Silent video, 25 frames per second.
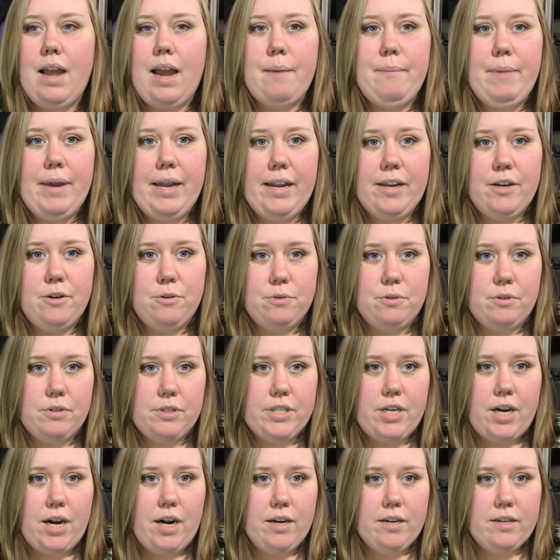I made a
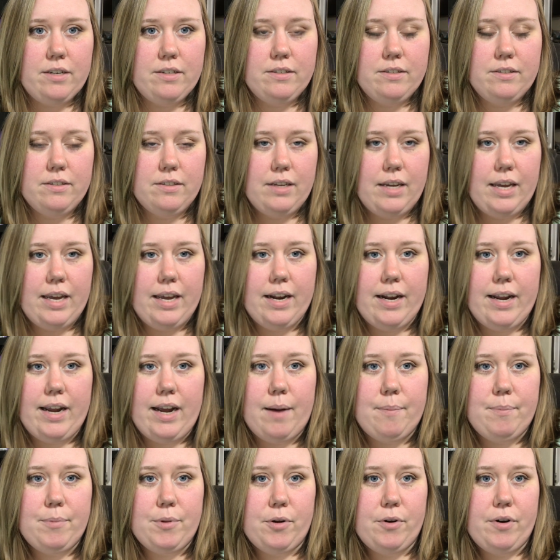Google Doc and
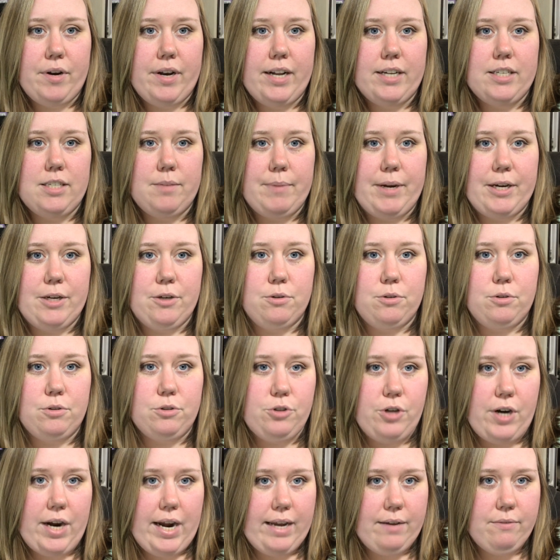I uploaded it to my
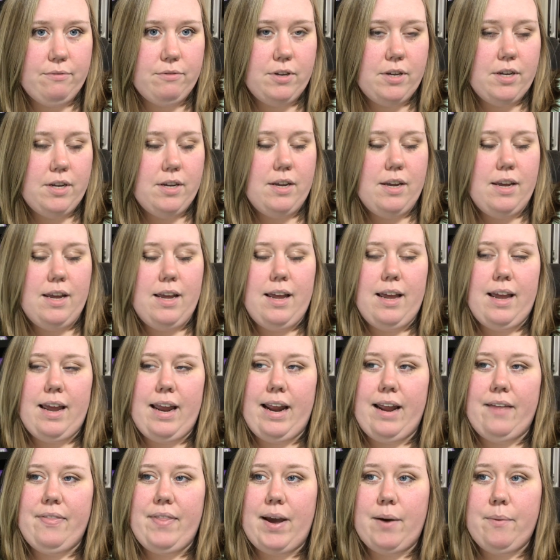Google Drive,
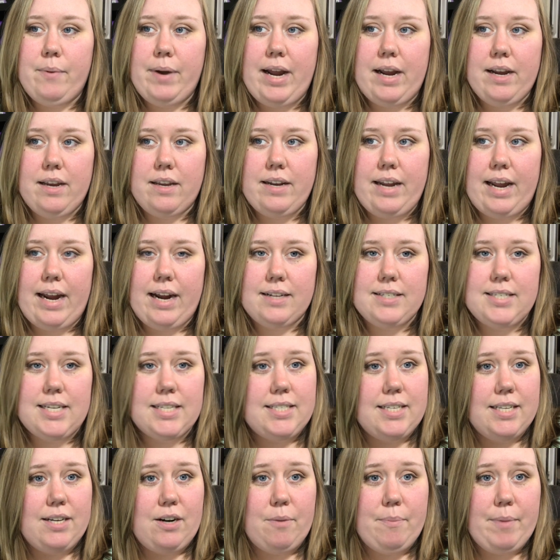and that way I can
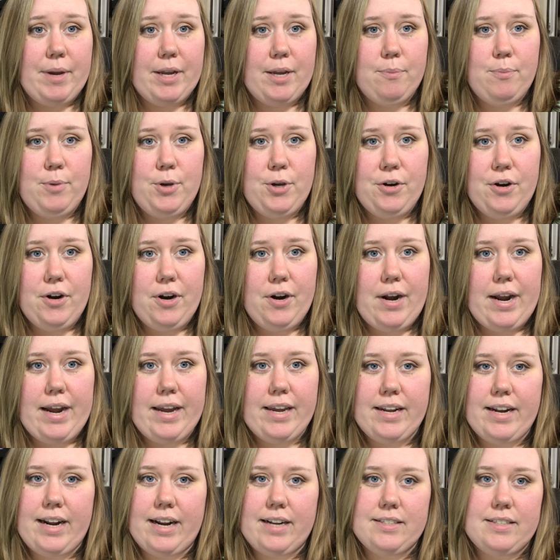access it on my computer.
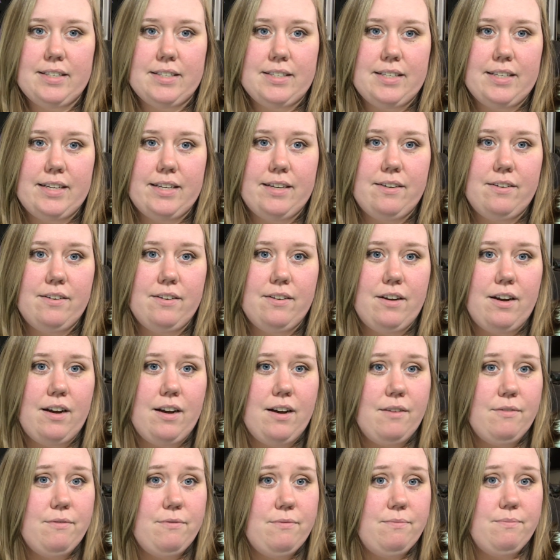I can access it
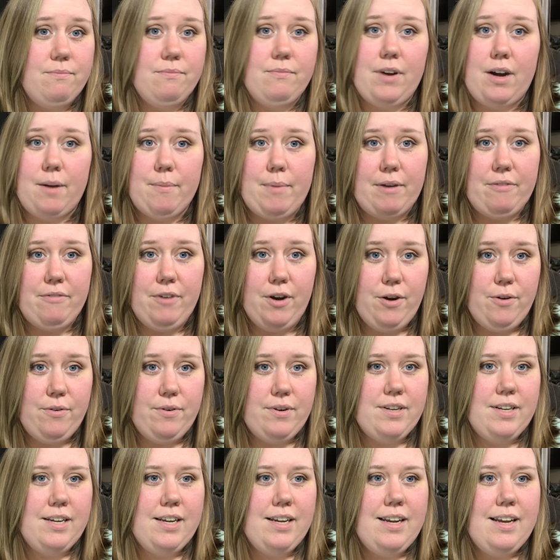on my
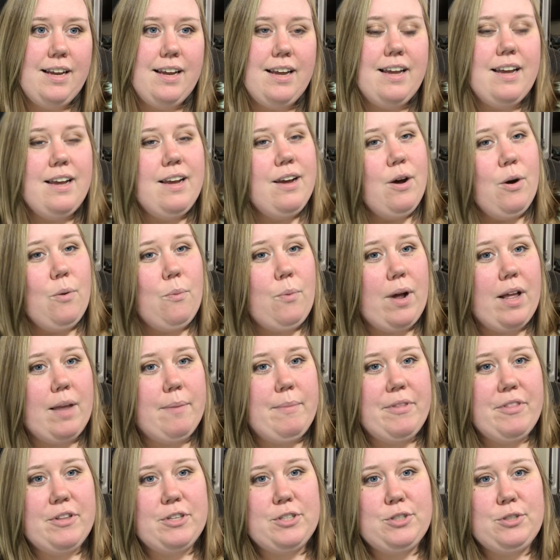phone while
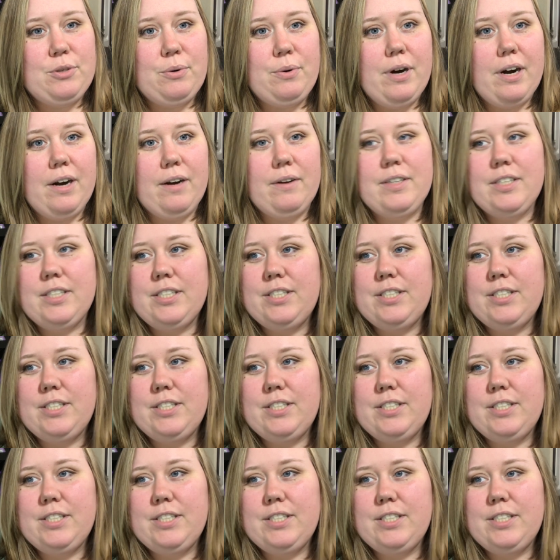I'm in the store.